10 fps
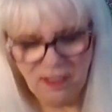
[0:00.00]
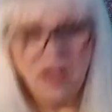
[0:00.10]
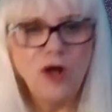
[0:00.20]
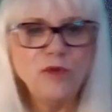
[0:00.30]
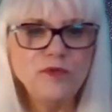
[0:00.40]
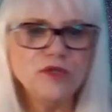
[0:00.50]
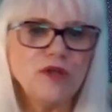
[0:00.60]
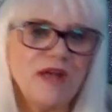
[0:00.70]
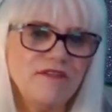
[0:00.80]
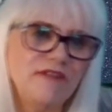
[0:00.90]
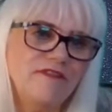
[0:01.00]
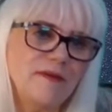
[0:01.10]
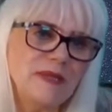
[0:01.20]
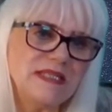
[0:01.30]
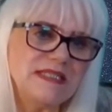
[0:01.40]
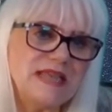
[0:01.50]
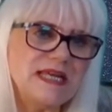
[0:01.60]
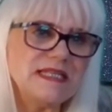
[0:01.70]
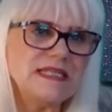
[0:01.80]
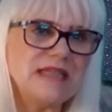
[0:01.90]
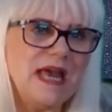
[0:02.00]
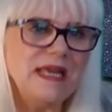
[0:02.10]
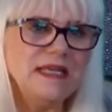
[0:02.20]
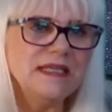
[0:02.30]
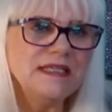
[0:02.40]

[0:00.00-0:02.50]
I hope you're having a fabulous day today.